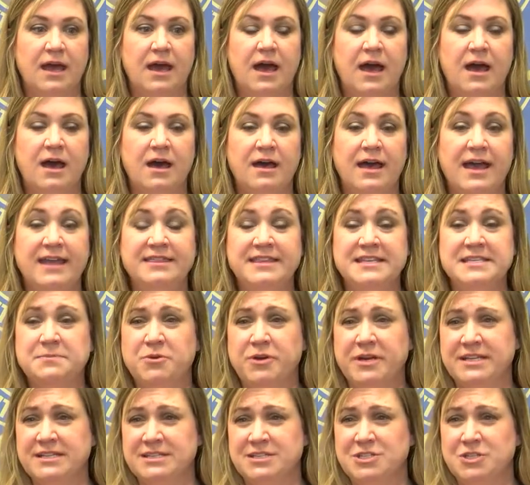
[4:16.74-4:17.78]
Uh, at this
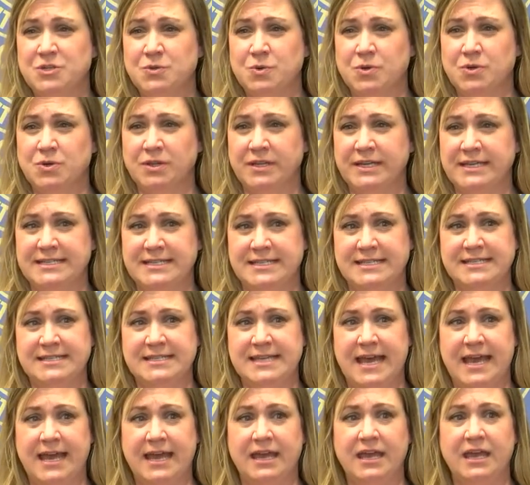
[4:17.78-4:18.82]
point, it's too early to
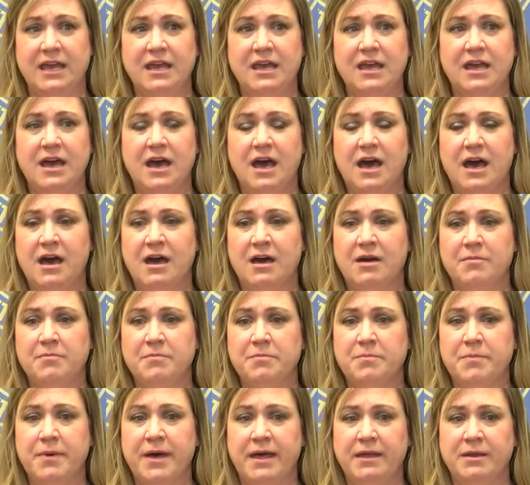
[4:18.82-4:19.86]
say. Um,
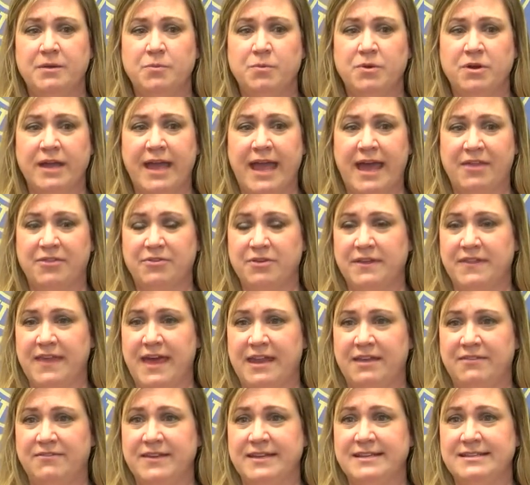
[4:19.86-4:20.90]
but we're gathering
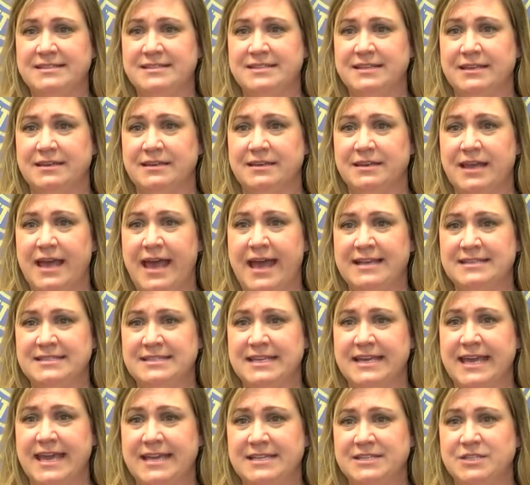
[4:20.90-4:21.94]
that evidence, and as
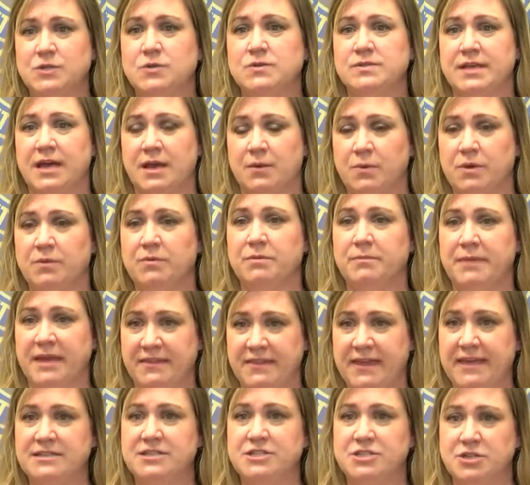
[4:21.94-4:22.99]
the case goes on, we will
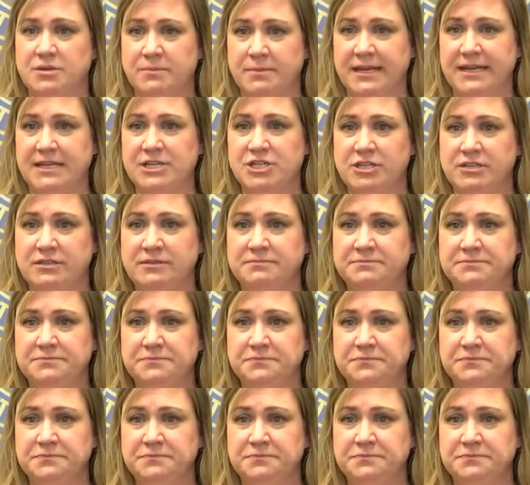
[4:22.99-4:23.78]
make that determination.